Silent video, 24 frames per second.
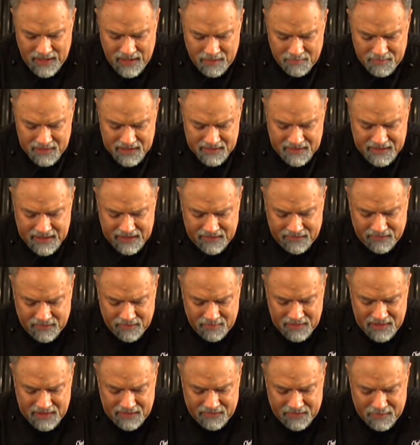And I'm going to take
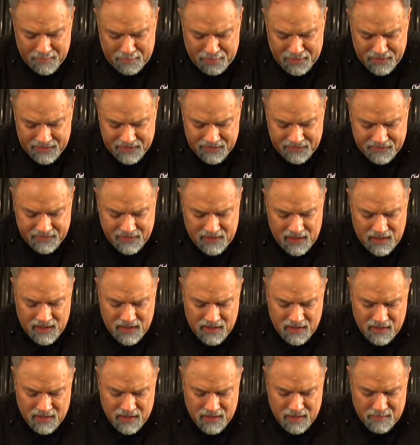some of this and put this
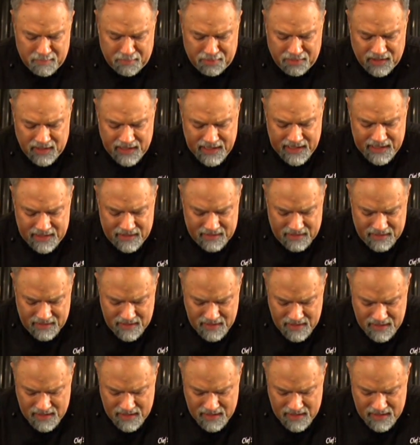on our plate.